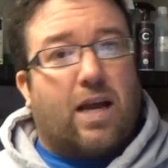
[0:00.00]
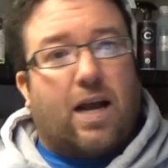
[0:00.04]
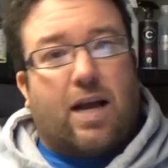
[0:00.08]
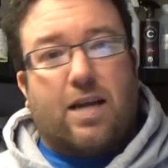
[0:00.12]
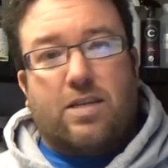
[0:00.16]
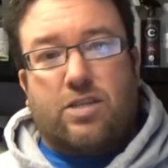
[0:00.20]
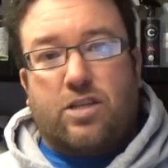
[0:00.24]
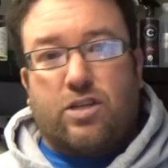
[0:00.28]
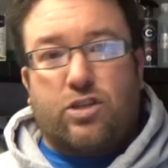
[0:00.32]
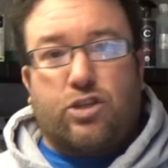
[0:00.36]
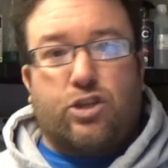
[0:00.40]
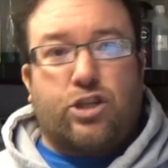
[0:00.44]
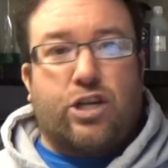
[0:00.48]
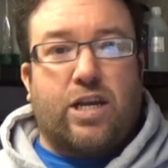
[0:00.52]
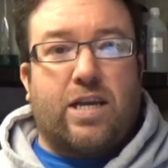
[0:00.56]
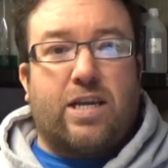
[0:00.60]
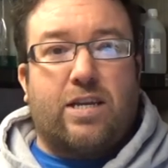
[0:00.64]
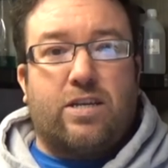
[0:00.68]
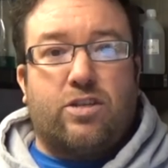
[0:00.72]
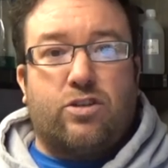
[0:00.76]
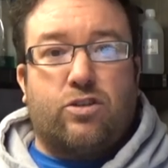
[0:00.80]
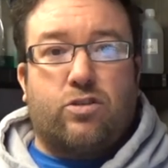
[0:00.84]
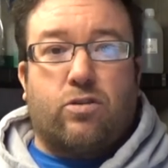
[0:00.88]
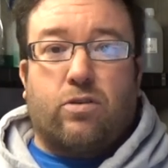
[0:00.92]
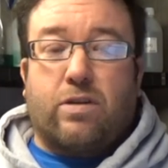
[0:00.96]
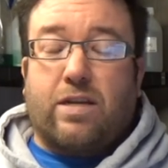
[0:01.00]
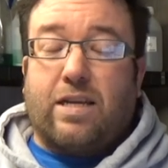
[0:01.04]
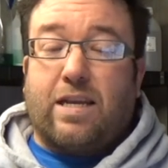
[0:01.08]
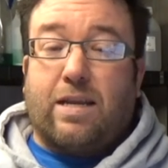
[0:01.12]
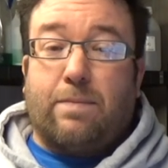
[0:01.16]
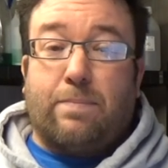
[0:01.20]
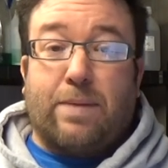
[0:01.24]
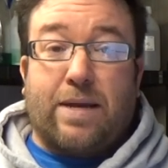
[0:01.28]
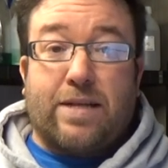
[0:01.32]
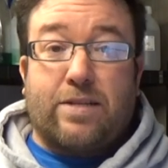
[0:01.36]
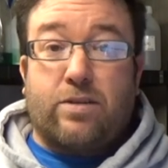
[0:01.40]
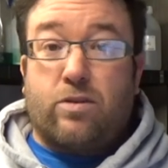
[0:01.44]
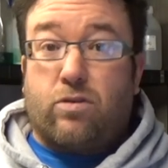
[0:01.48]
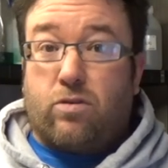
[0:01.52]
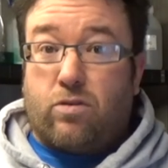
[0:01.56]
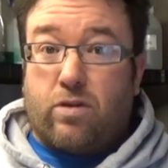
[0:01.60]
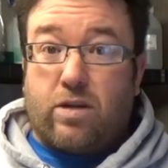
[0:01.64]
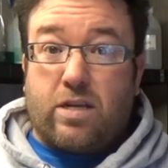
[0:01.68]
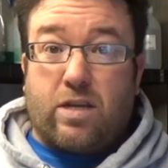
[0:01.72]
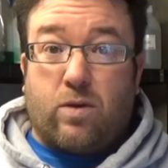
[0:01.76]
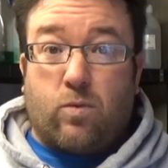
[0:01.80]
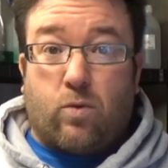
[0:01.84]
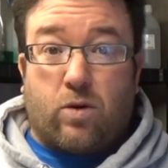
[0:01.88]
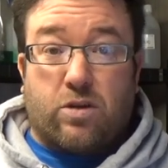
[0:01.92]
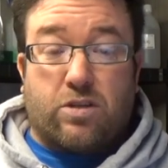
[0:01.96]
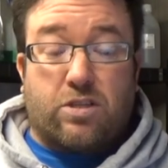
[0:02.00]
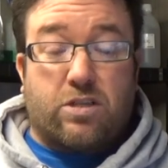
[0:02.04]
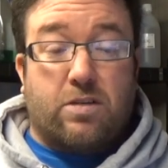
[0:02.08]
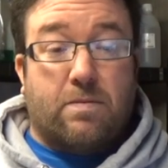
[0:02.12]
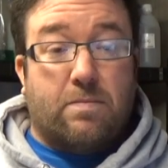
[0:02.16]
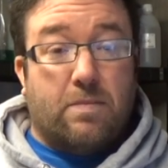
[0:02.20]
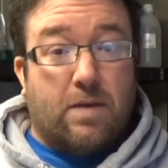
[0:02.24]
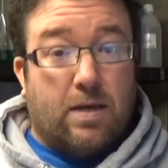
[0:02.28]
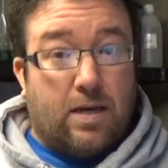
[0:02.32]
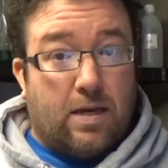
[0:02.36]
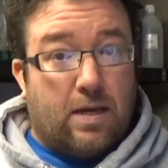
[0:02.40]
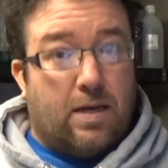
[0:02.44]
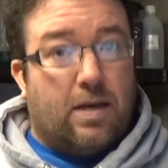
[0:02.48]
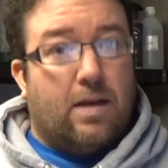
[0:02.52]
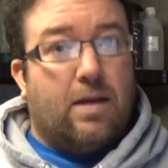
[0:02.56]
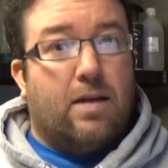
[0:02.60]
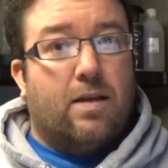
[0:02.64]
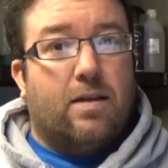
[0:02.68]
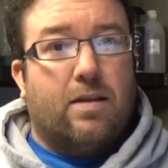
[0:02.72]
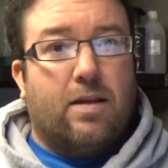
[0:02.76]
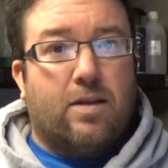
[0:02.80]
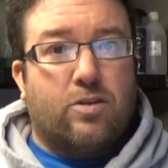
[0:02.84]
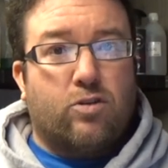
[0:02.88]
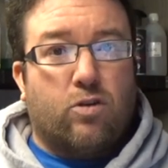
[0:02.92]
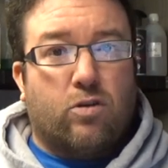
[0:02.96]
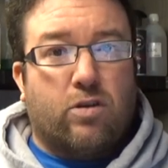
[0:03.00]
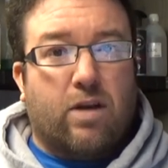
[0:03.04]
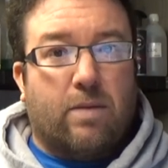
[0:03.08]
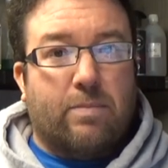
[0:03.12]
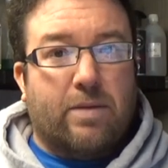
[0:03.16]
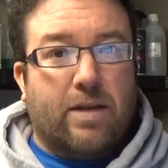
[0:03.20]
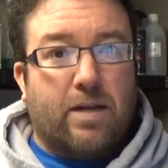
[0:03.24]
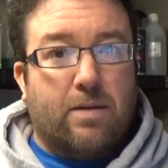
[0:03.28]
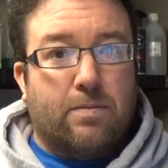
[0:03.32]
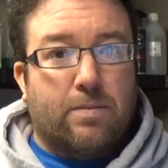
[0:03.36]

Has it changed, got any better or any worse? That's all coming